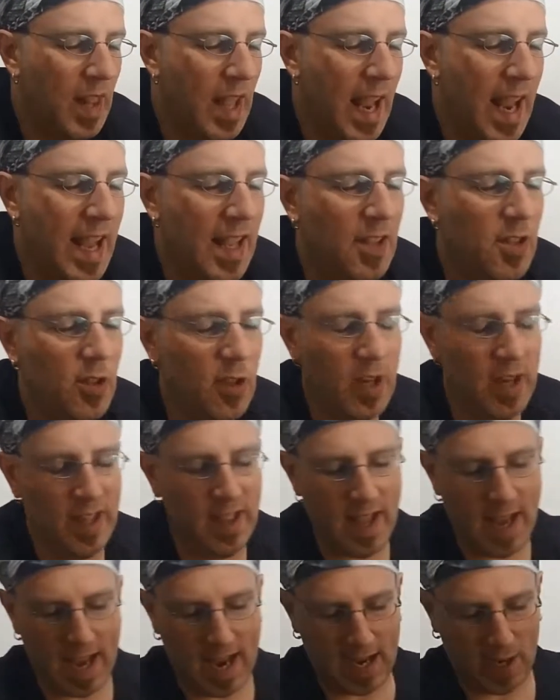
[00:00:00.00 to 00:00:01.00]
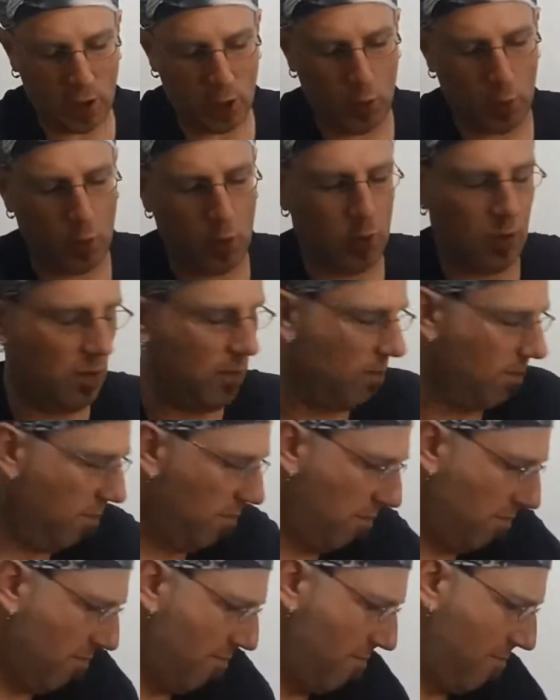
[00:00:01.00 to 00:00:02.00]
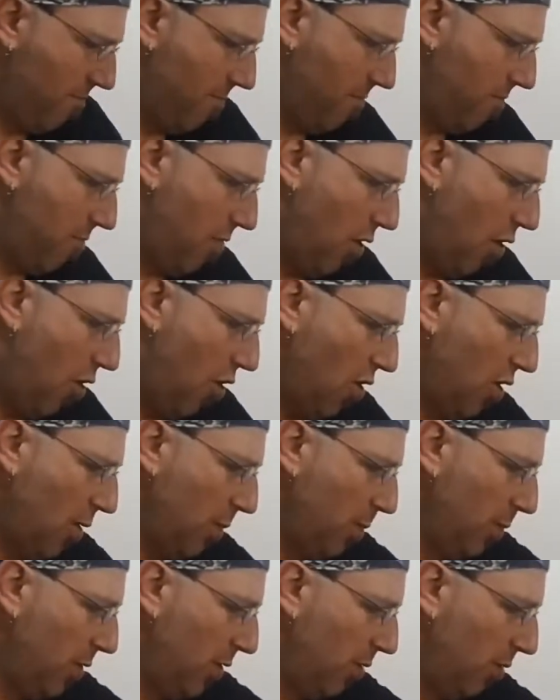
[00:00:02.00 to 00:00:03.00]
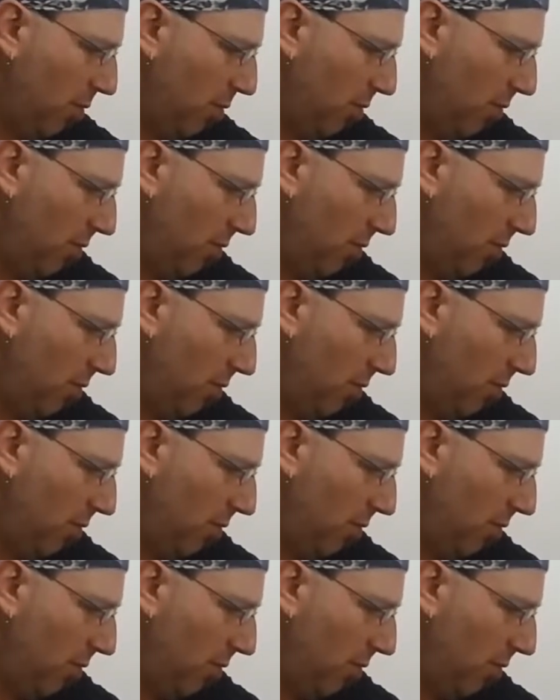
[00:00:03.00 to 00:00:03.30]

the hands are in the actual arms,